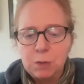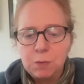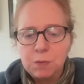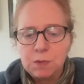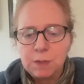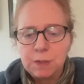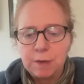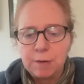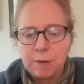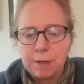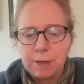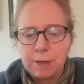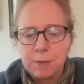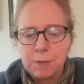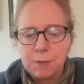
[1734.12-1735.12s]

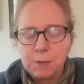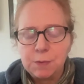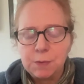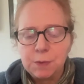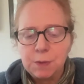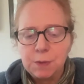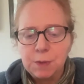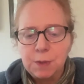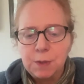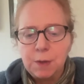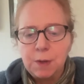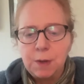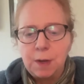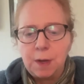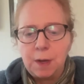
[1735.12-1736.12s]
scenarios.
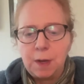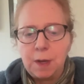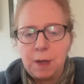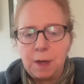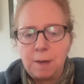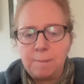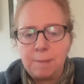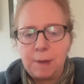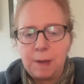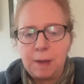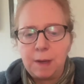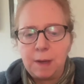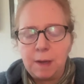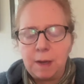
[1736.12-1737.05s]
Um,